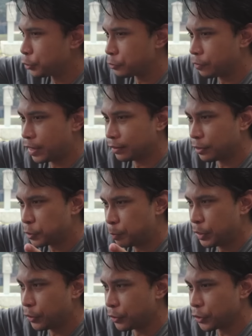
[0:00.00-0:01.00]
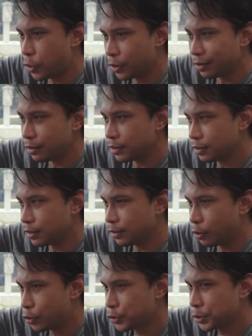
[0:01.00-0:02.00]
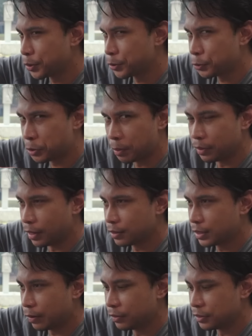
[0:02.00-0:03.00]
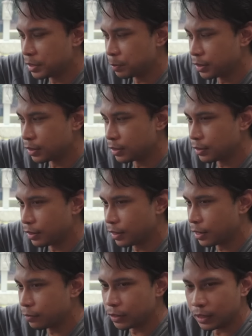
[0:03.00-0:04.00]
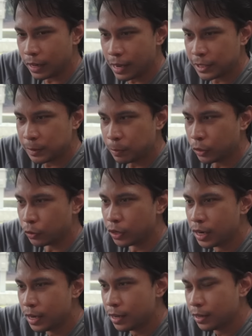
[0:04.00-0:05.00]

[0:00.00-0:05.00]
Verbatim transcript: you'll find that the speakers on this thing also trump the X seventies because they have an eight speaker